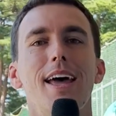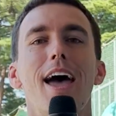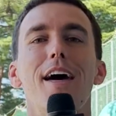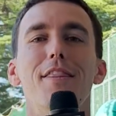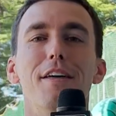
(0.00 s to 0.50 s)

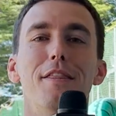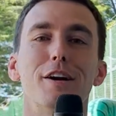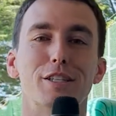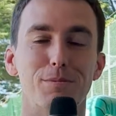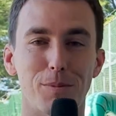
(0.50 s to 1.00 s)
and then
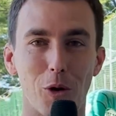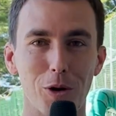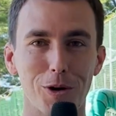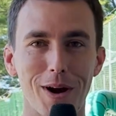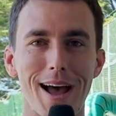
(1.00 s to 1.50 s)
there's
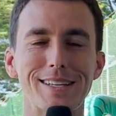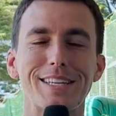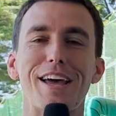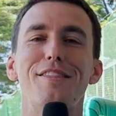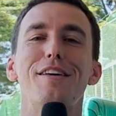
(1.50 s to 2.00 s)
more grass,
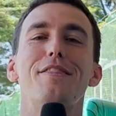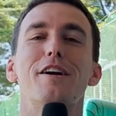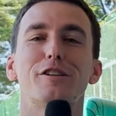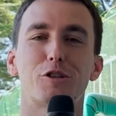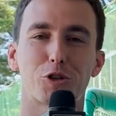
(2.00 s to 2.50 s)
and then
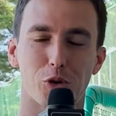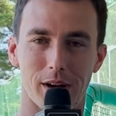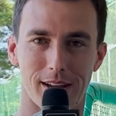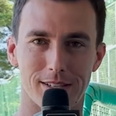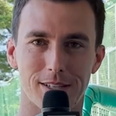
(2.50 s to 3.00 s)
there's
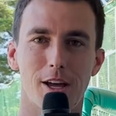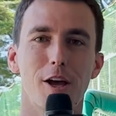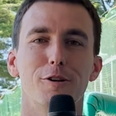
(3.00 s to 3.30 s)
trees.